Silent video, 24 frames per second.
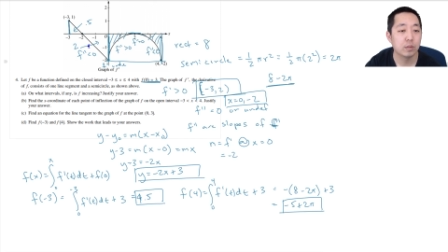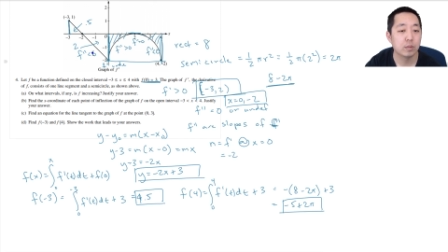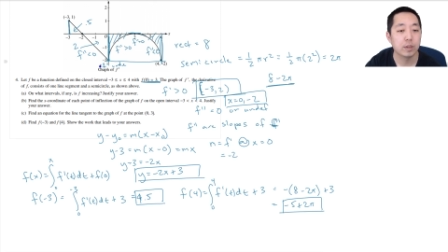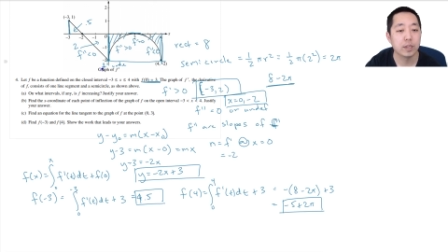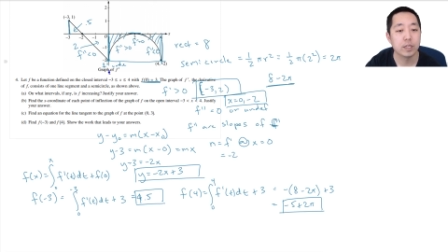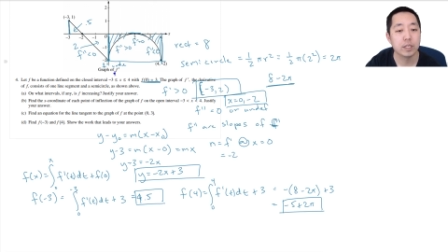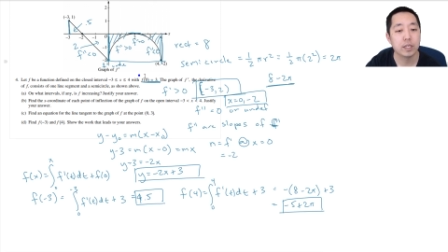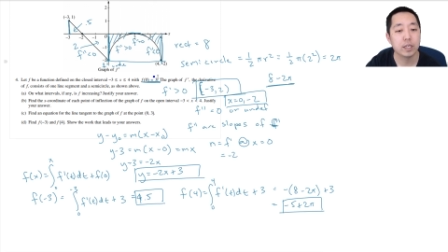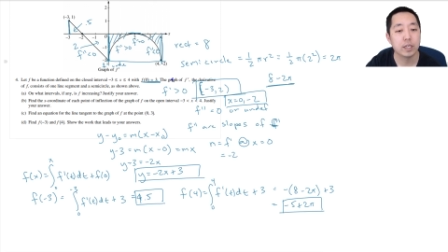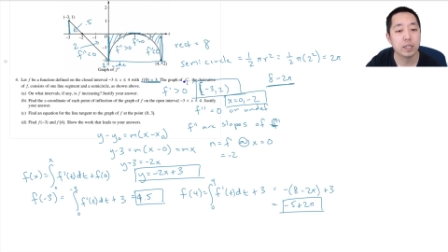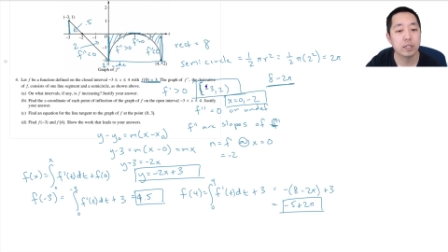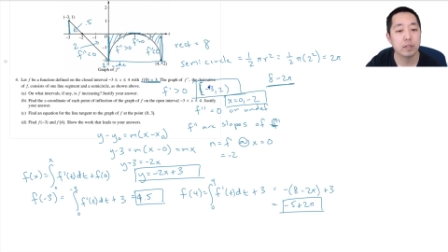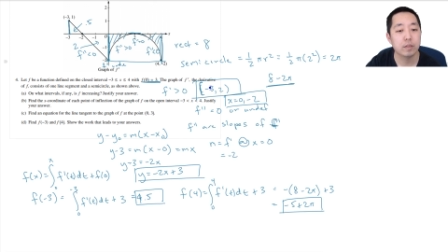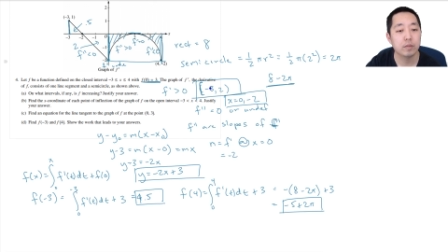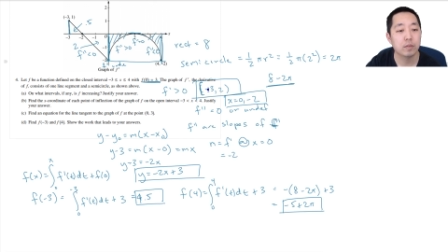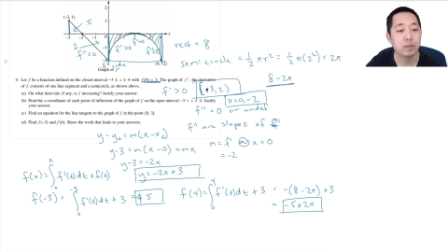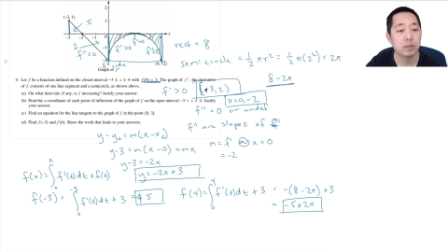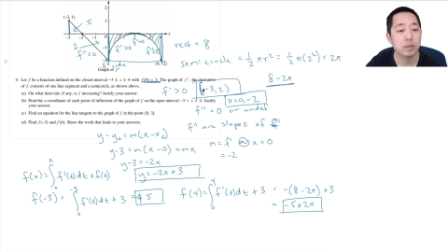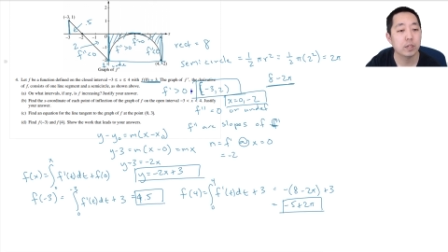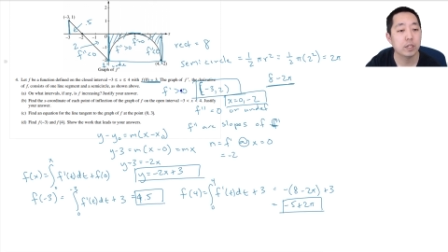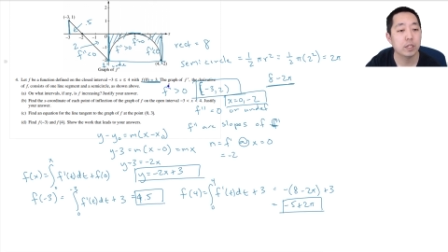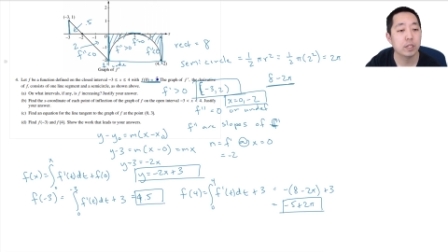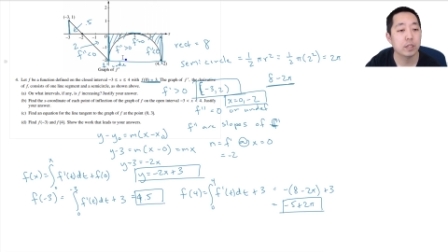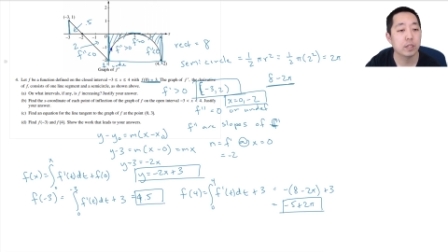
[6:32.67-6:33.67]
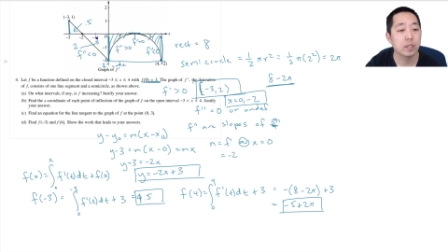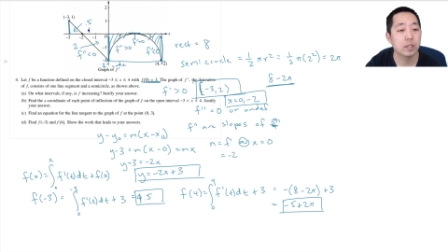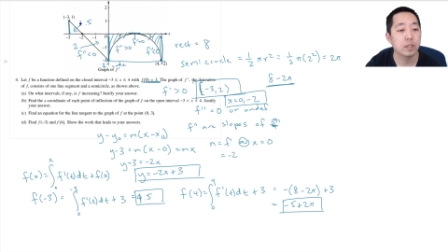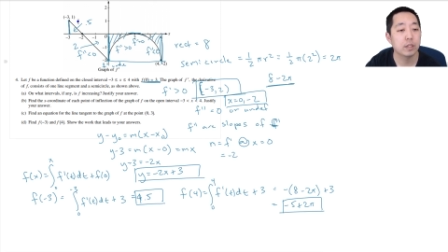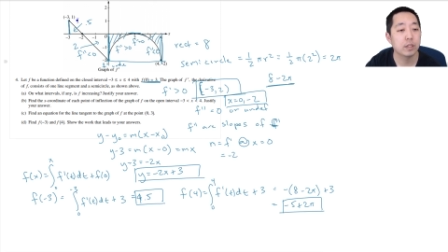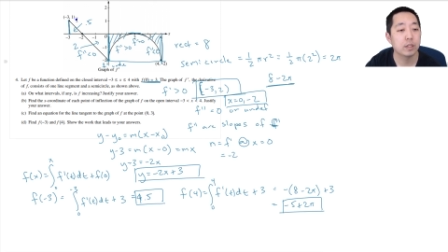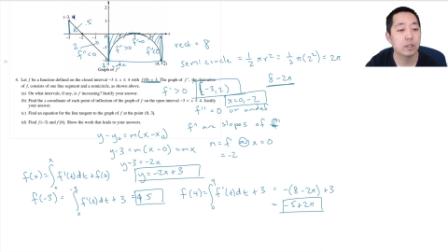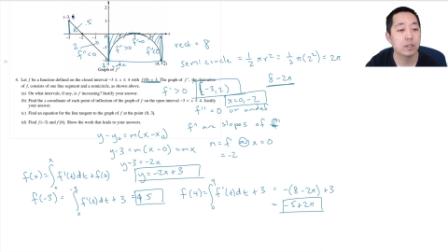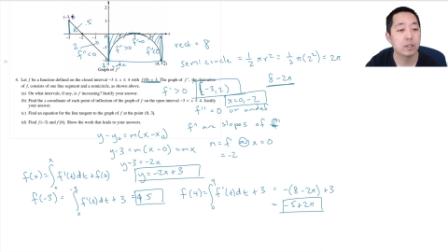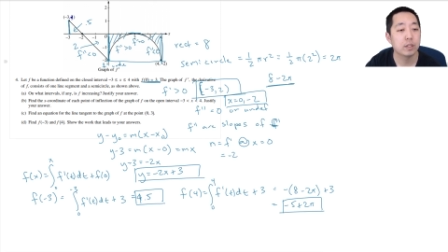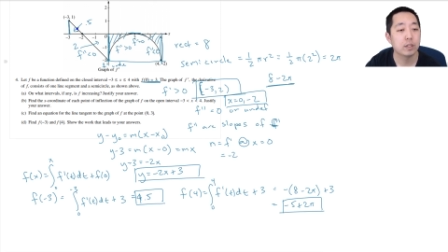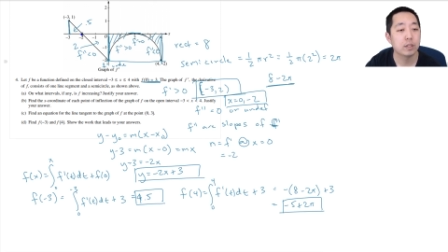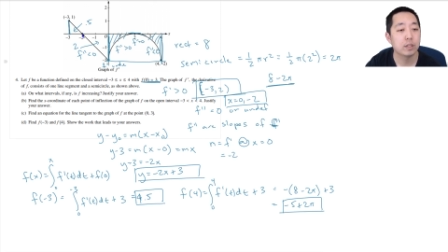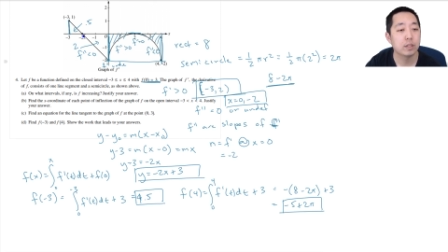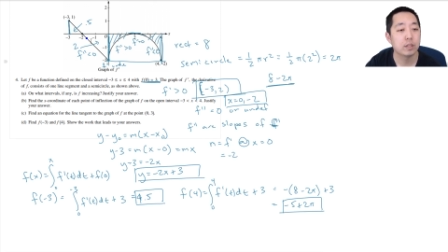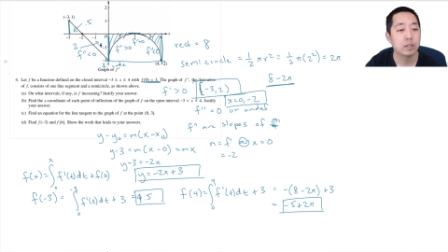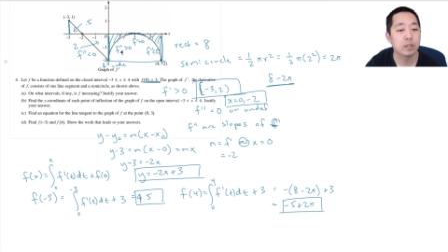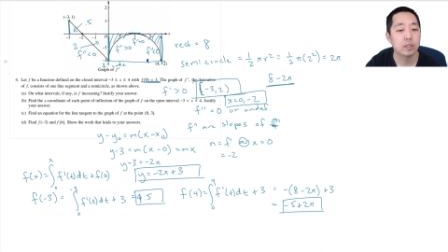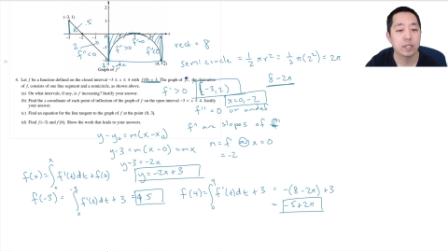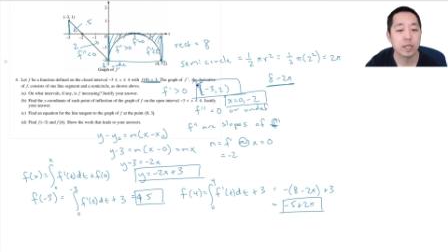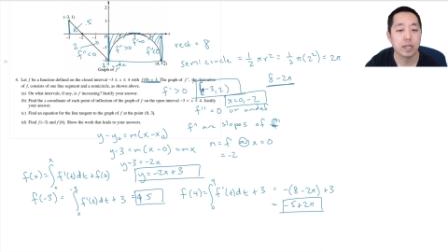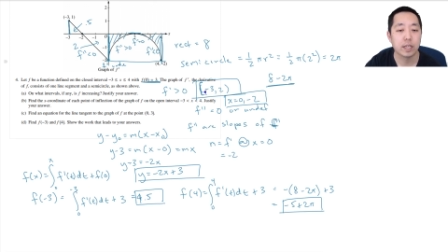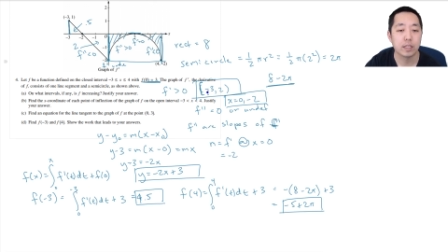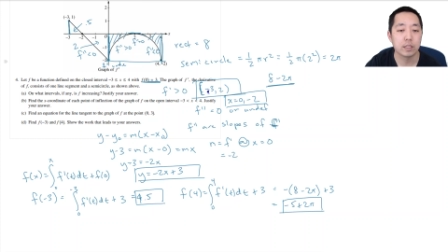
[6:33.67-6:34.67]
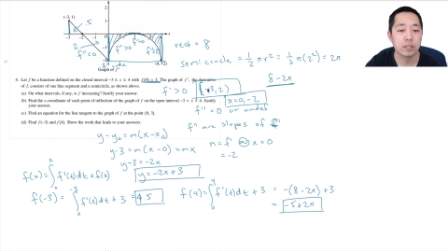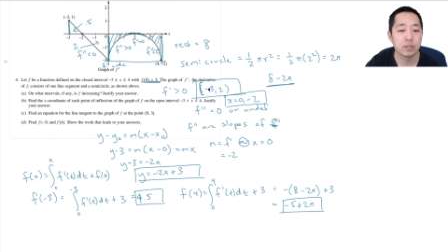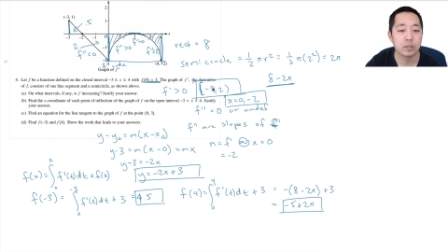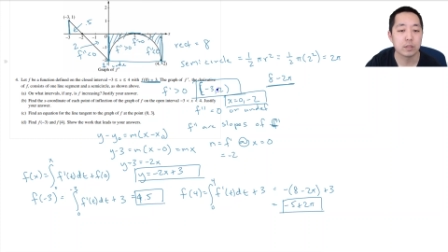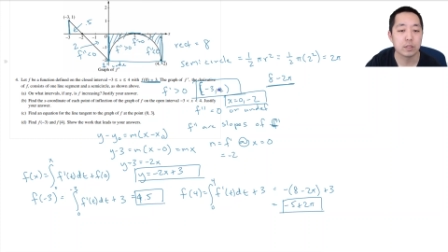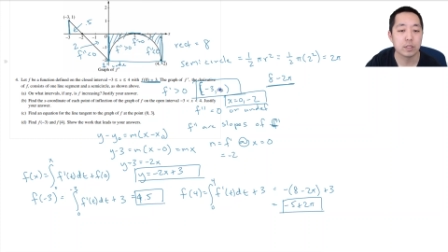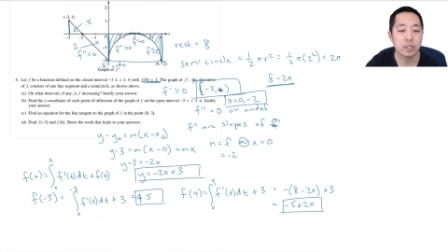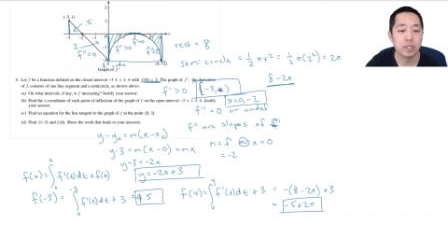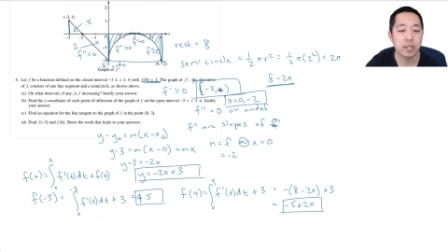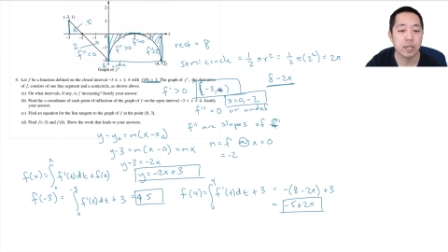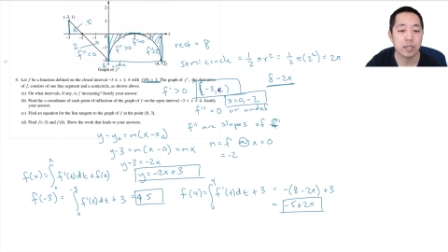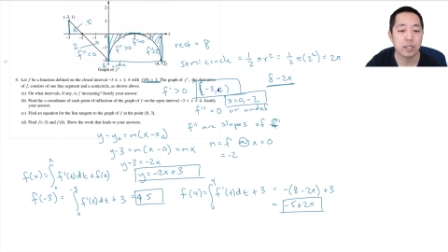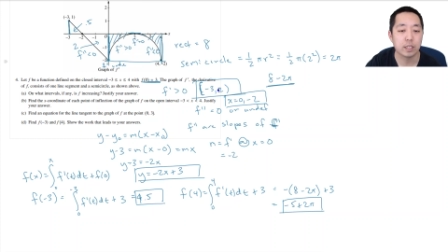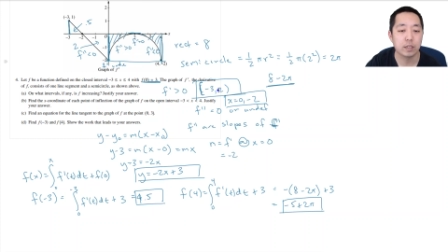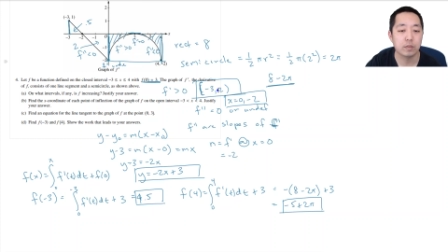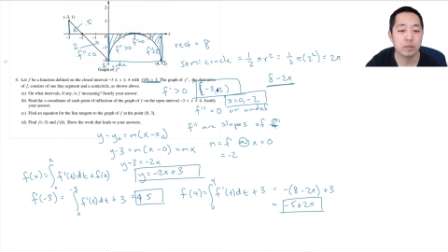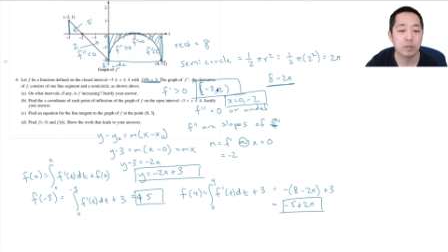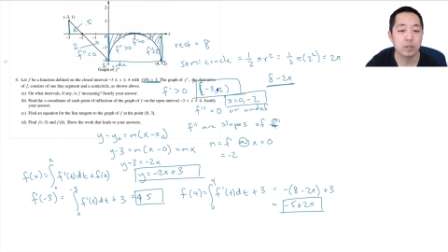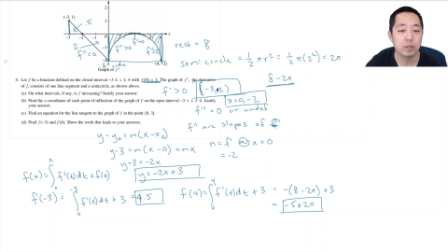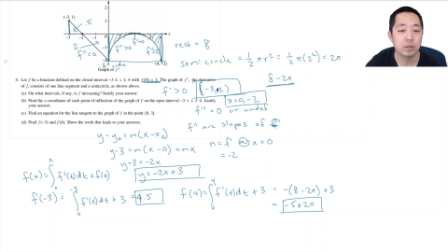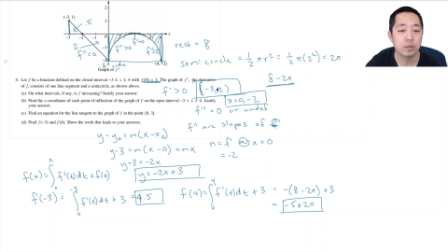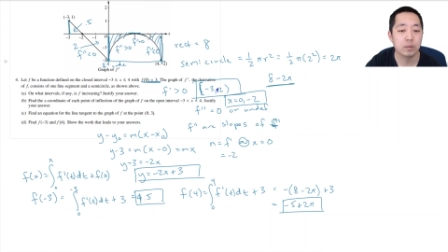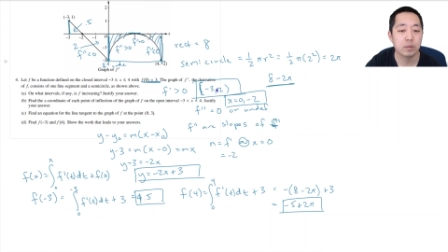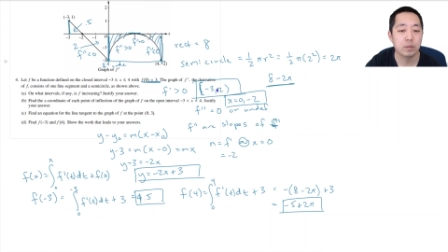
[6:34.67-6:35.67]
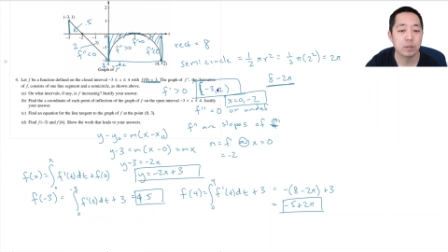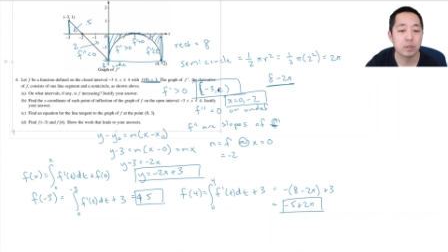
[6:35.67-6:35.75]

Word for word: Wait, negative three to. Yeah, this is a negative two.